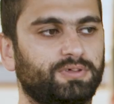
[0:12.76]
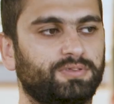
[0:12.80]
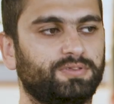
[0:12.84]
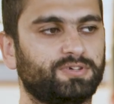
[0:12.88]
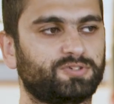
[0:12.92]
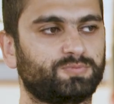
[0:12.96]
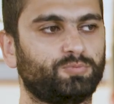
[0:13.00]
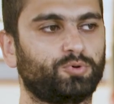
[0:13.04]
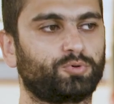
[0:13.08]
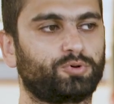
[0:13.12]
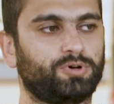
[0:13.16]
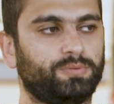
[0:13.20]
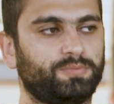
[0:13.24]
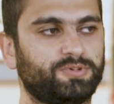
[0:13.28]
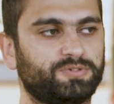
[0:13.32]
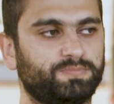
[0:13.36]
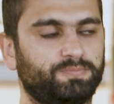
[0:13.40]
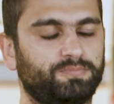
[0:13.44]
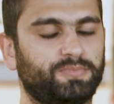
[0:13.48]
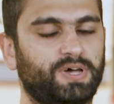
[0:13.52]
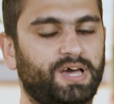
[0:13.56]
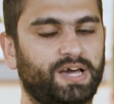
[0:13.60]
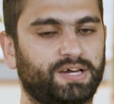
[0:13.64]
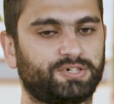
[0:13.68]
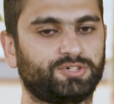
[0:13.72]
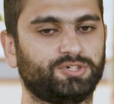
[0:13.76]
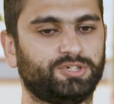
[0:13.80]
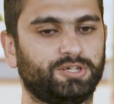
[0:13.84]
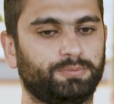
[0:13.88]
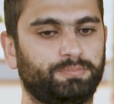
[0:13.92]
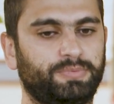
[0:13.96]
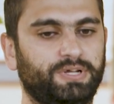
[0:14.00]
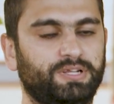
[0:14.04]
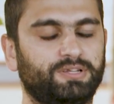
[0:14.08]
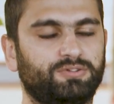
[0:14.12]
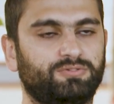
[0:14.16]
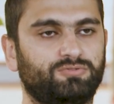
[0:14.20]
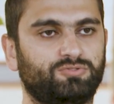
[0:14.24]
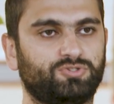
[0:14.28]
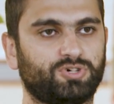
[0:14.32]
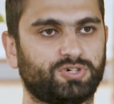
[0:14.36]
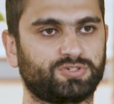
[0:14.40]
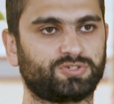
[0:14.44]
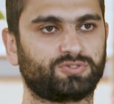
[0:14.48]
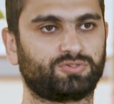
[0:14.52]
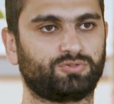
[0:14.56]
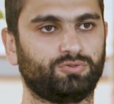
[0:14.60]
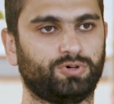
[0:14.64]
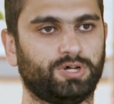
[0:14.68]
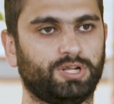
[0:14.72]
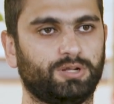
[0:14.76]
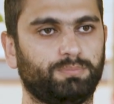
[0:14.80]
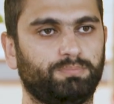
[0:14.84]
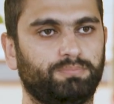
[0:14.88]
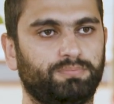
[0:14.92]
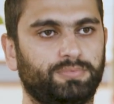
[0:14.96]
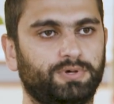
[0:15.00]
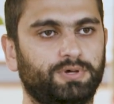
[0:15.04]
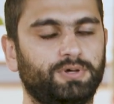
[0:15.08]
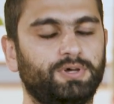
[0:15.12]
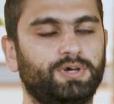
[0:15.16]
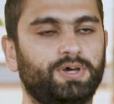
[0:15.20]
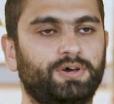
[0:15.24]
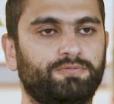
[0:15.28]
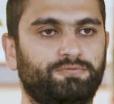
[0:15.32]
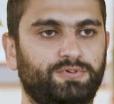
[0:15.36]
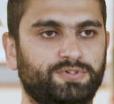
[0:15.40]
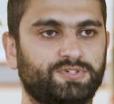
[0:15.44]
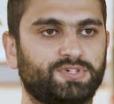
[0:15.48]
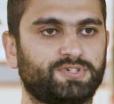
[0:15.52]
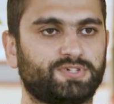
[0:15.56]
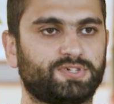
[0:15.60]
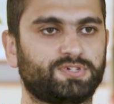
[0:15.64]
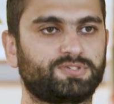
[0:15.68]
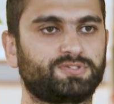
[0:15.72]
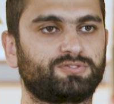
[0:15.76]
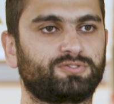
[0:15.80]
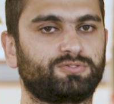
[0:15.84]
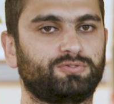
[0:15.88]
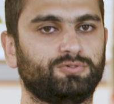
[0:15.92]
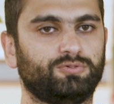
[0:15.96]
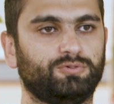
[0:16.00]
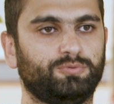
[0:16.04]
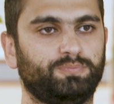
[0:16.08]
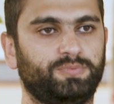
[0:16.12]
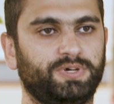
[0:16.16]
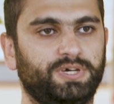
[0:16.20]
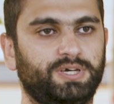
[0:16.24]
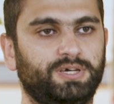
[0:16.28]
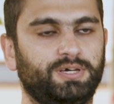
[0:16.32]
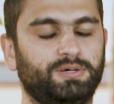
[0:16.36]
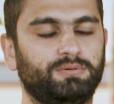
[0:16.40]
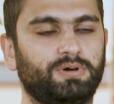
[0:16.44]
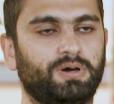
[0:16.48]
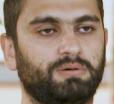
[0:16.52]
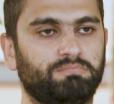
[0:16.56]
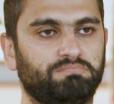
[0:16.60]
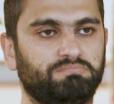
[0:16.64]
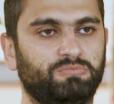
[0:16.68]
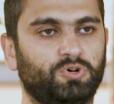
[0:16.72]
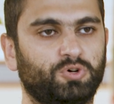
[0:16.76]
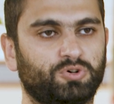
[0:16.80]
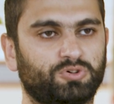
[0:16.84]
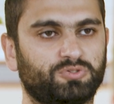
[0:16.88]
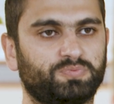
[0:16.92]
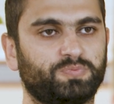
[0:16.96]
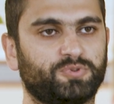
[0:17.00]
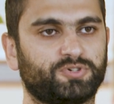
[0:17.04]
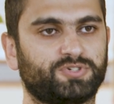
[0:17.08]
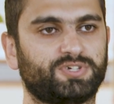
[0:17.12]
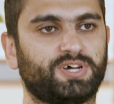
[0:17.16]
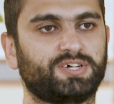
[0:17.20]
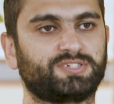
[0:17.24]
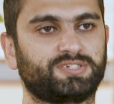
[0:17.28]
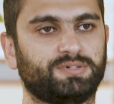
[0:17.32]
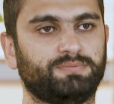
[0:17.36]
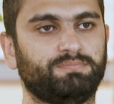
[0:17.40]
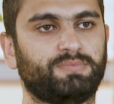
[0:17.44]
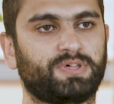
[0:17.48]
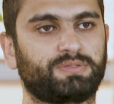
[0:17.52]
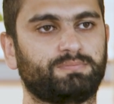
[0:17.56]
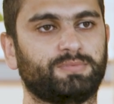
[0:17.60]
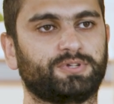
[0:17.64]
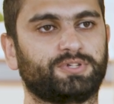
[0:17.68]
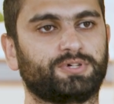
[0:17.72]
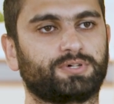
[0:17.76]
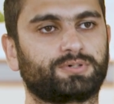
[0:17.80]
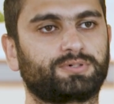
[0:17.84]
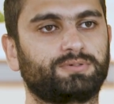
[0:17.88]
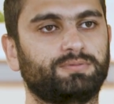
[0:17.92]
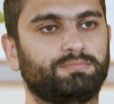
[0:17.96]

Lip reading: This program is actually built just to help physicists to be more precise in mathematics.